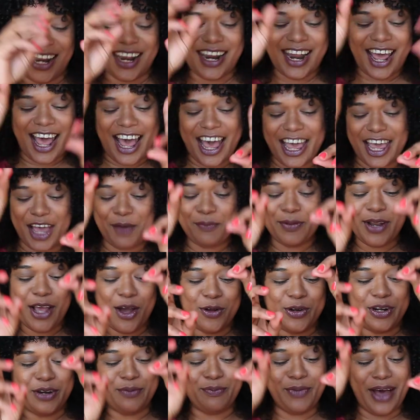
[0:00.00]
I
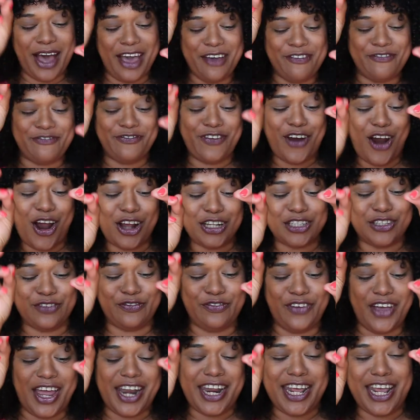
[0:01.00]
uploaded my first
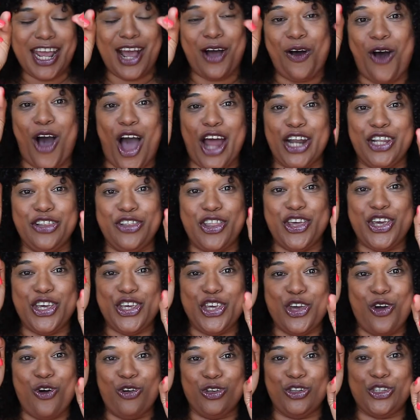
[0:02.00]
video on the
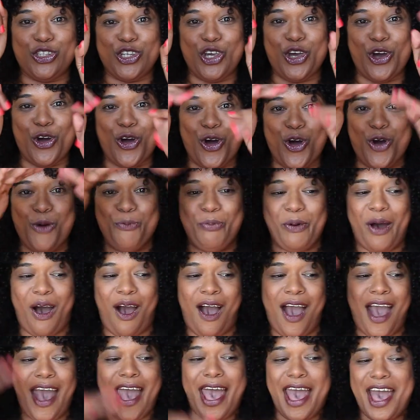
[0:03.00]
YouTube.
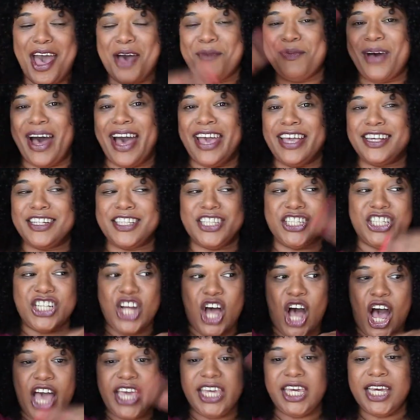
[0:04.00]
Am I a
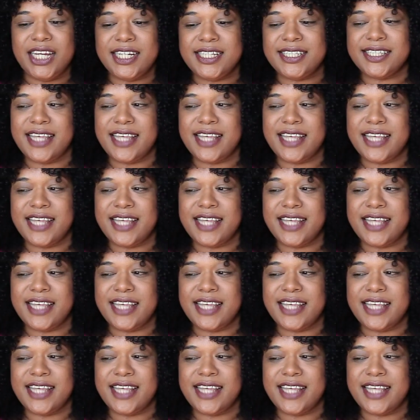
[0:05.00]
star yet?